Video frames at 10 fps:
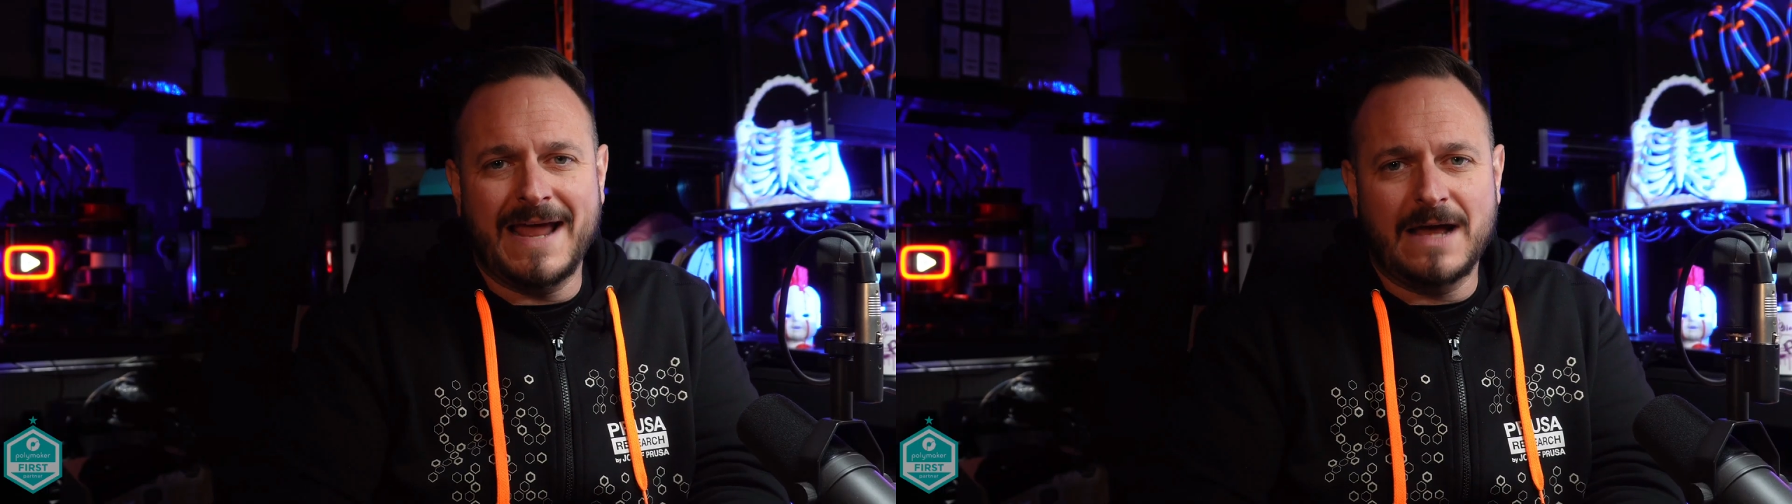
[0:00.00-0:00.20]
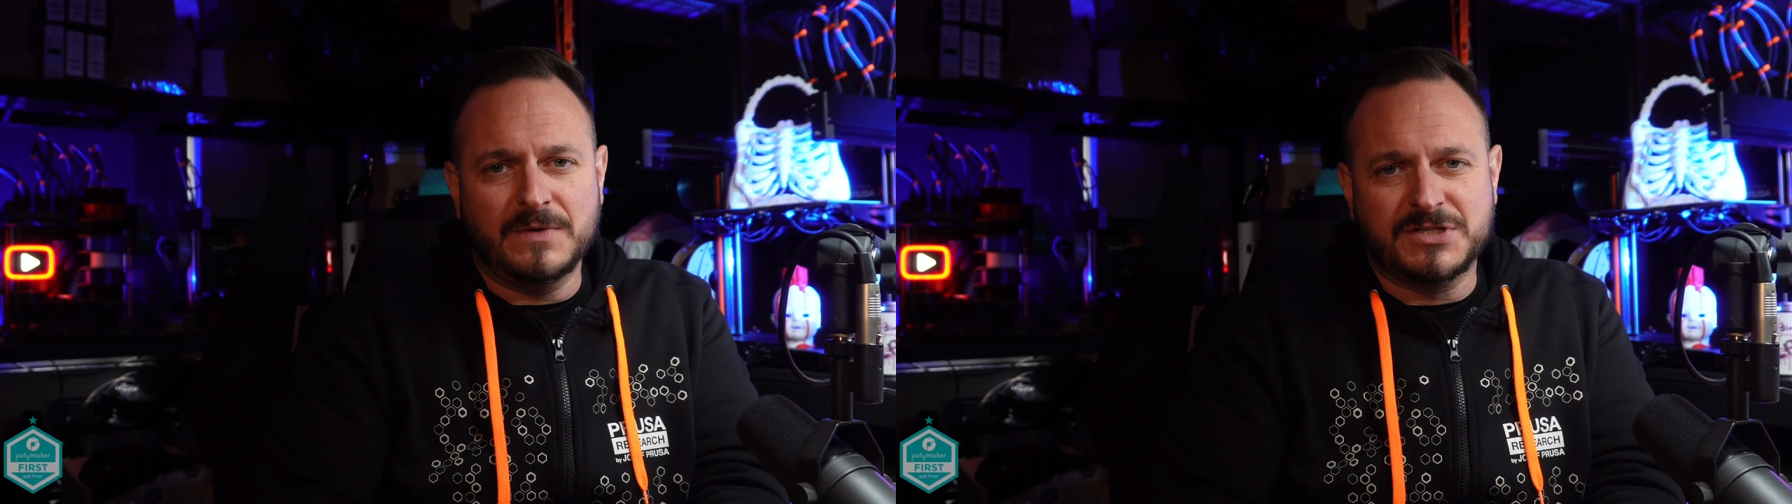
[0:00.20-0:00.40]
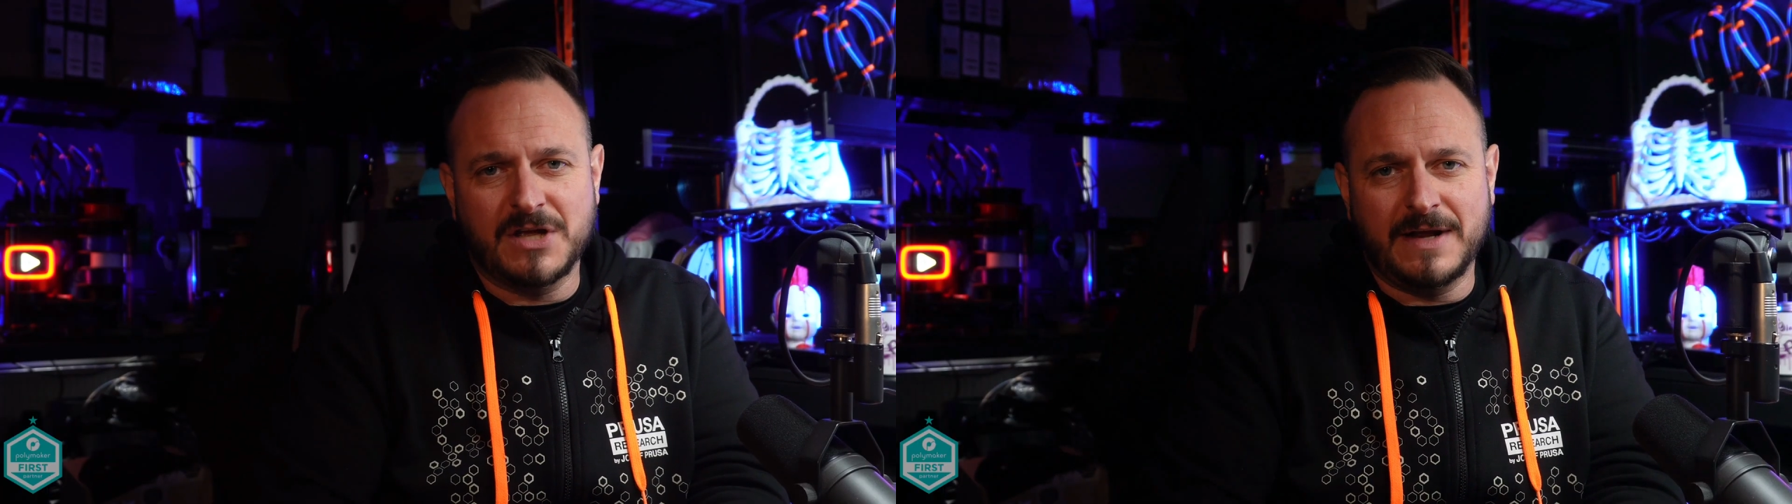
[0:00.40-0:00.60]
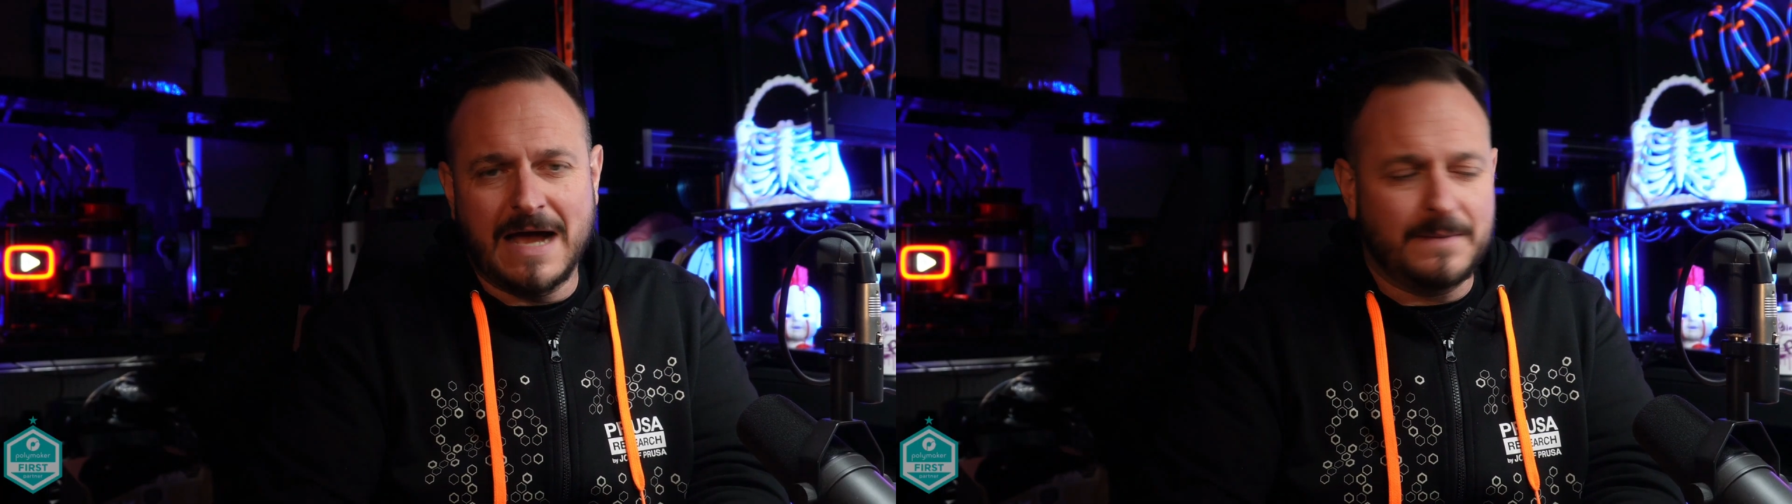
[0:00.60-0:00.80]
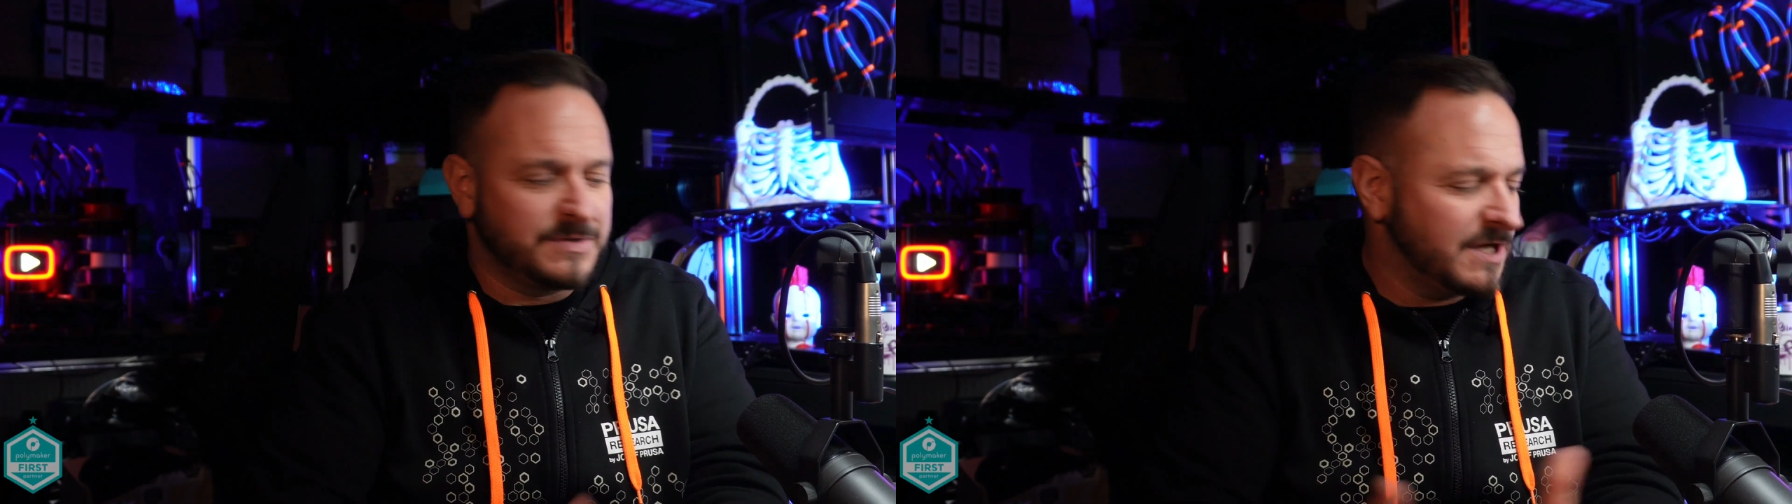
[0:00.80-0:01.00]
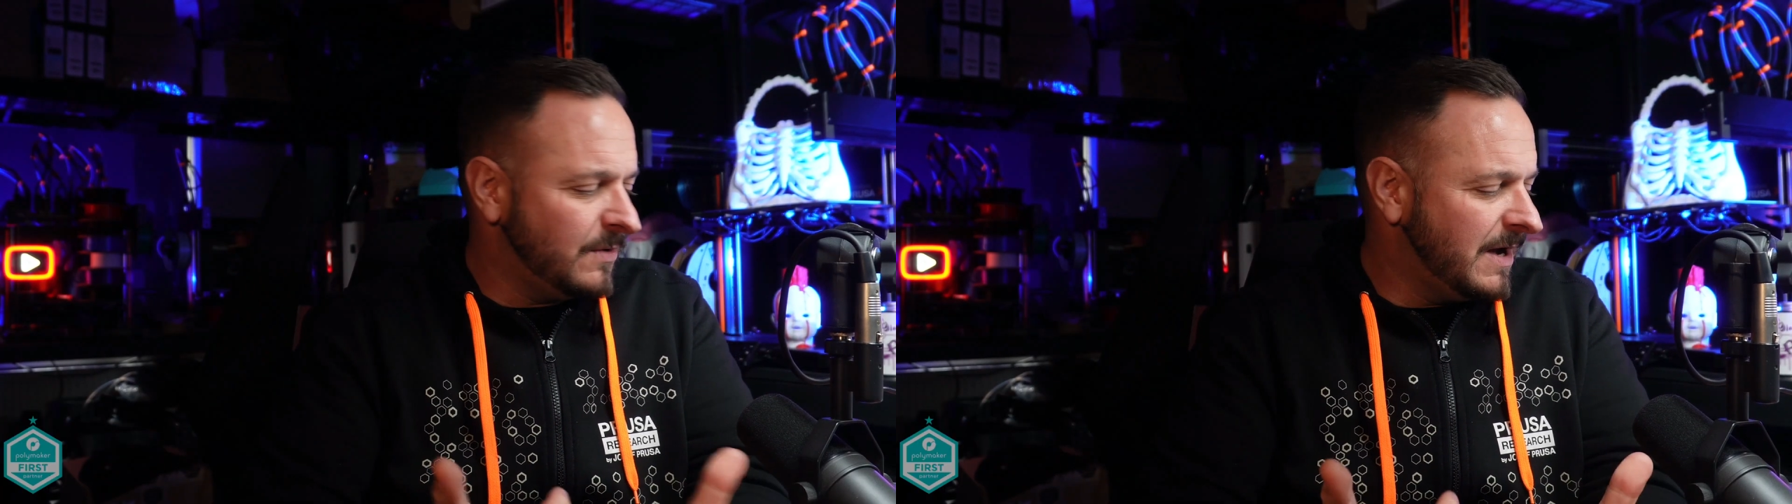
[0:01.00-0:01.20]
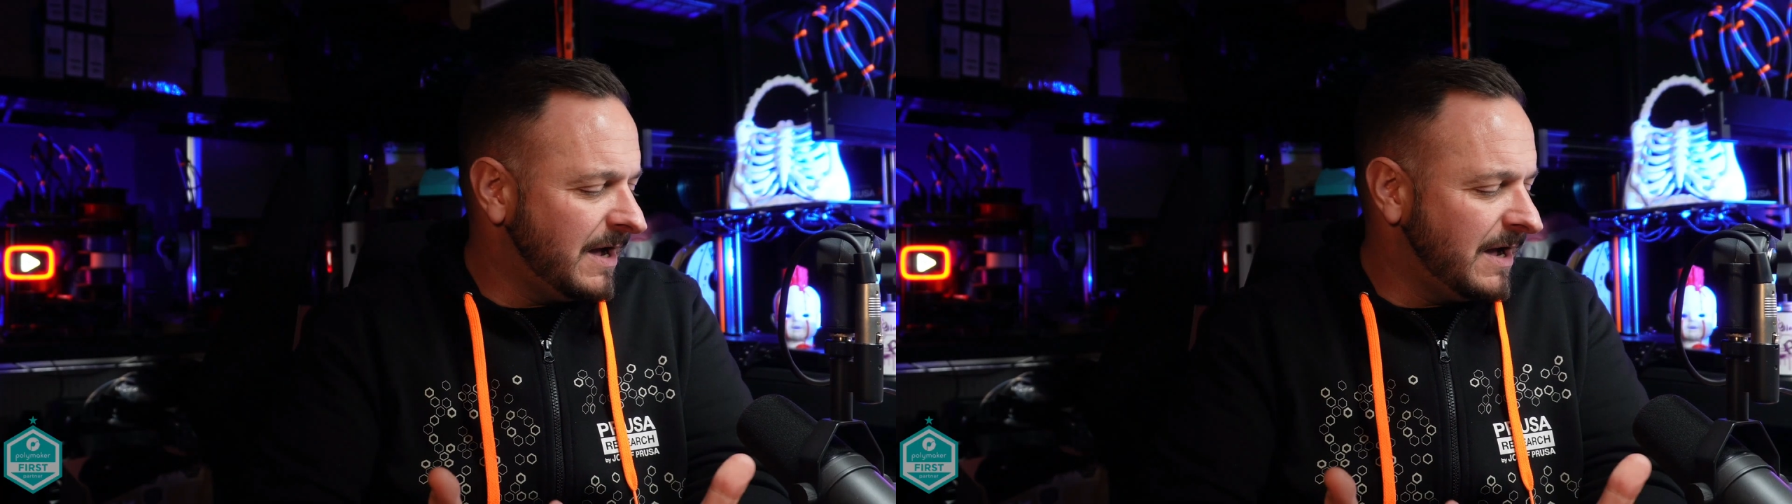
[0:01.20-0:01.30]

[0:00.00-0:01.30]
L is turning up, so uh,